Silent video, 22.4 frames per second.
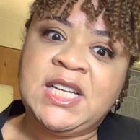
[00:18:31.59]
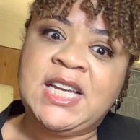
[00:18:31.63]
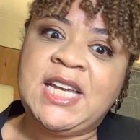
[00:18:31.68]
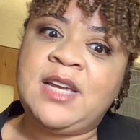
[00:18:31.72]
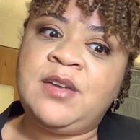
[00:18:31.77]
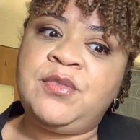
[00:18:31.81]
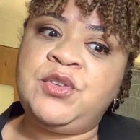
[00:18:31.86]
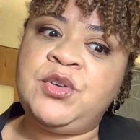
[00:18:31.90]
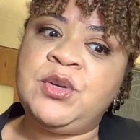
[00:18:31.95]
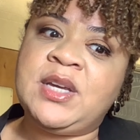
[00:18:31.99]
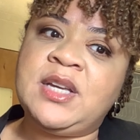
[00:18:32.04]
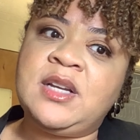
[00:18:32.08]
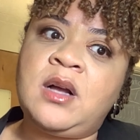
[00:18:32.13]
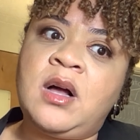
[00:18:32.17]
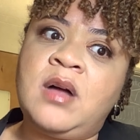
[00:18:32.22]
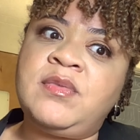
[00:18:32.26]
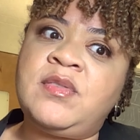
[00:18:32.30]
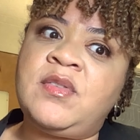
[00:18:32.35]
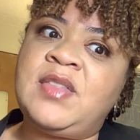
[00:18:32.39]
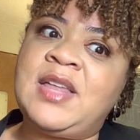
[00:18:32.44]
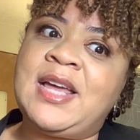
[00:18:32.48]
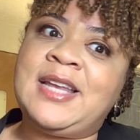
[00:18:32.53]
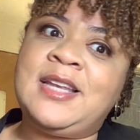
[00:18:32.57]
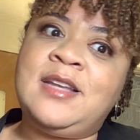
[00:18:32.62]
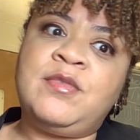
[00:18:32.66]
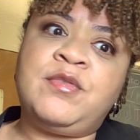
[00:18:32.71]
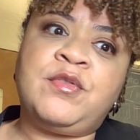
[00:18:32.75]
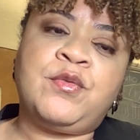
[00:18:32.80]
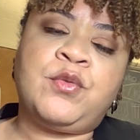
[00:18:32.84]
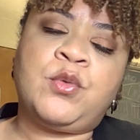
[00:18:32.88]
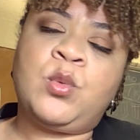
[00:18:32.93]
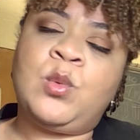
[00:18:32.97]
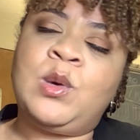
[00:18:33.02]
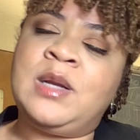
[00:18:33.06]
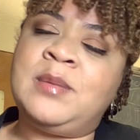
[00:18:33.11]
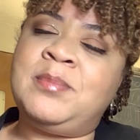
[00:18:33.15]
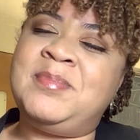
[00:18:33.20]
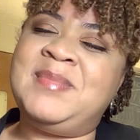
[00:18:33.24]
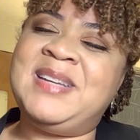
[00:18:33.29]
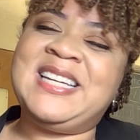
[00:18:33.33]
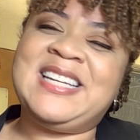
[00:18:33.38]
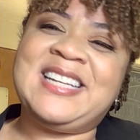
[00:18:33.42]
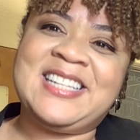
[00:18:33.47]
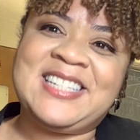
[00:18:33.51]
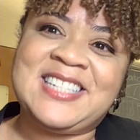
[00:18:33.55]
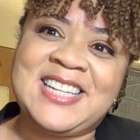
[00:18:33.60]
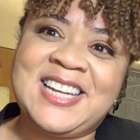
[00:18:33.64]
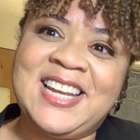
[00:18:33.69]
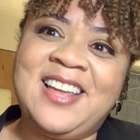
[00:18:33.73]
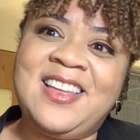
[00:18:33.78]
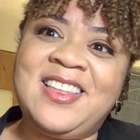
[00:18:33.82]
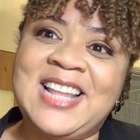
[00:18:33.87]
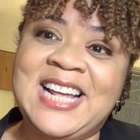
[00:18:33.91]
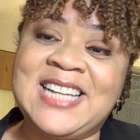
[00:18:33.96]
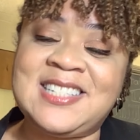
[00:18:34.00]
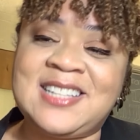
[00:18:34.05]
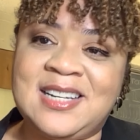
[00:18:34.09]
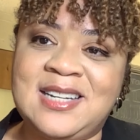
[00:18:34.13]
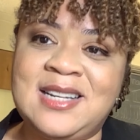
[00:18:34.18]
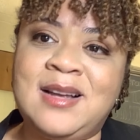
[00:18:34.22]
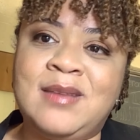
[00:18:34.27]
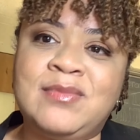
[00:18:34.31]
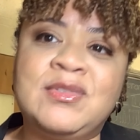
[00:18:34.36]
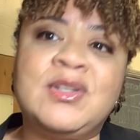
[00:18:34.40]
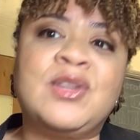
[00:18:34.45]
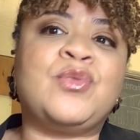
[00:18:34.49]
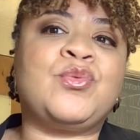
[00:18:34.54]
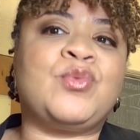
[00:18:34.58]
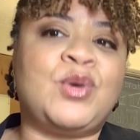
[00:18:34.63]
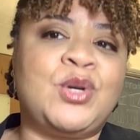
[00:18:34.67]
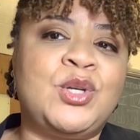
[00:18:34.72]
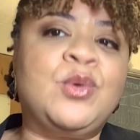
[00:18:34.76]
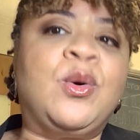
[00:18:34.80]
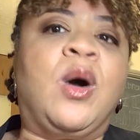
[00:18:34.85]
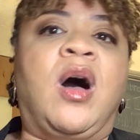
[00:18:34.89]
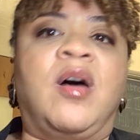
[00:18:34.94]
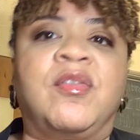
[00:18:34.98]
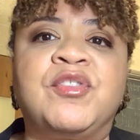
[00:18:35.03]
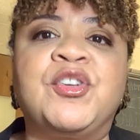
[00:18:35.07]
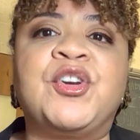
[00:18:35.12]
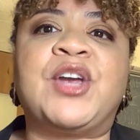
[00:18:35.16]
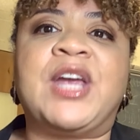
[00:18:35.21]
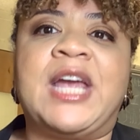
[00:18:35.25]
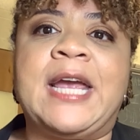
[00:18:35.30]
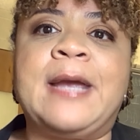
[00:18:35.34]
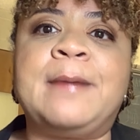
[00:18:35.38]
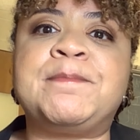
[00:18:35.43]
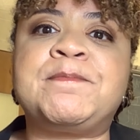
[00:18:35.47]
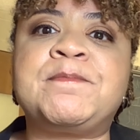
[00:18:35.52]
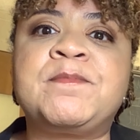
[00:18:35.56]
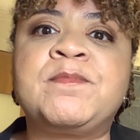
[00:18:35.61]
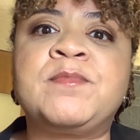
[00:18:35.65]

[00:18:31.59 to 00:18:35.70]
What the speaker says: If you get off of that even for 1 minute, that's enough to throw you off your game.